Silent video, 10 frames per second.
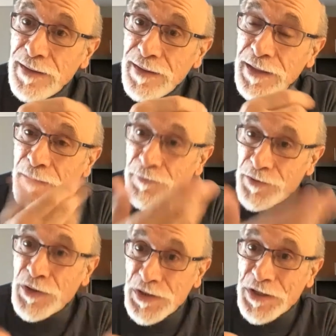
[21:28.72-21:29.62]
you know,
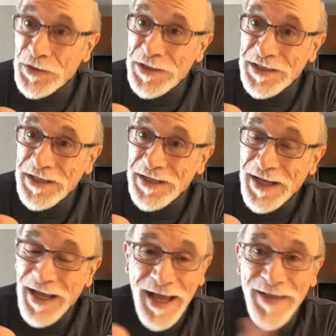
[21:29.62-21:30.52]
producers.
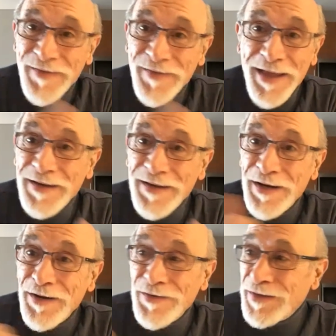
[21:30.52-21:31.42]
And then, you
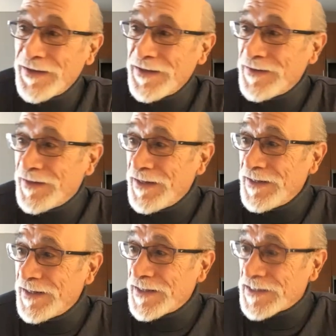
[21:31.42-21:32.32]
know, the,
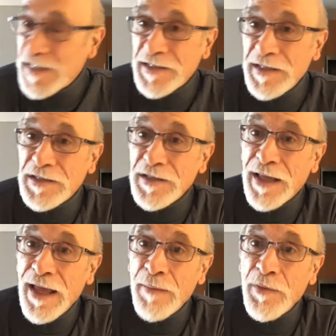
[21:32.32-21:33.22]
the assistant to the
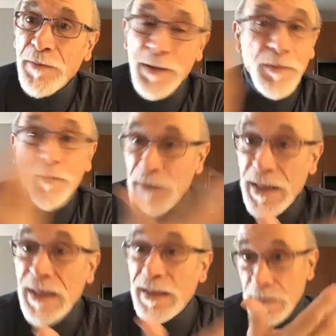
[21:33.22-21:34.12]
camera people
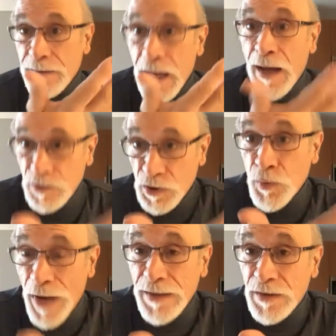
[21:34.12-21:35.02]
being now
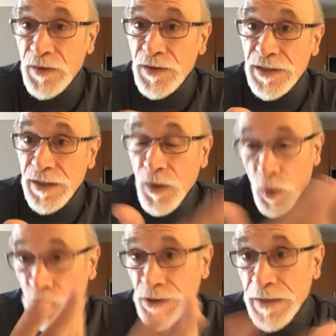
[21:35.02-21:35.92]
directors
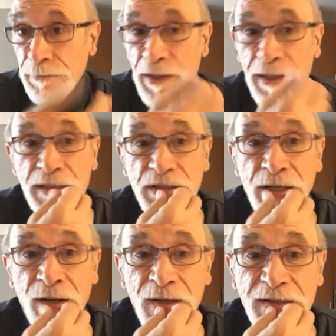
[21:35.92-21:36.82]
or DPs, you
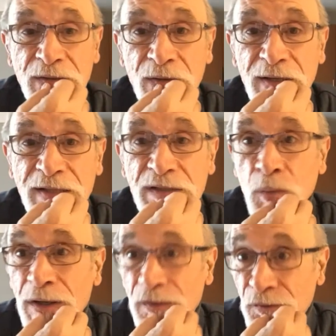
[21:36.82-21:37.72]
know, it's a, it's a
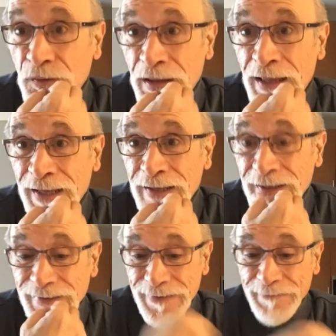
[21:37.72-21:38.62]
wonderful thing.
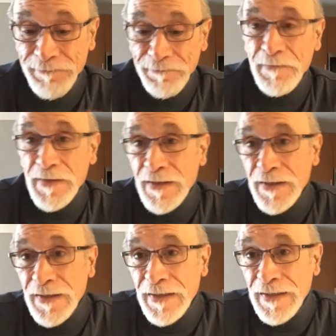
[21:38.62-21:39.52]

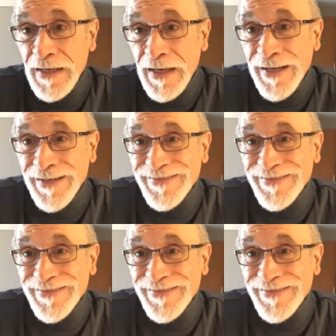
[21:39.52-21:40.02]
Yeah.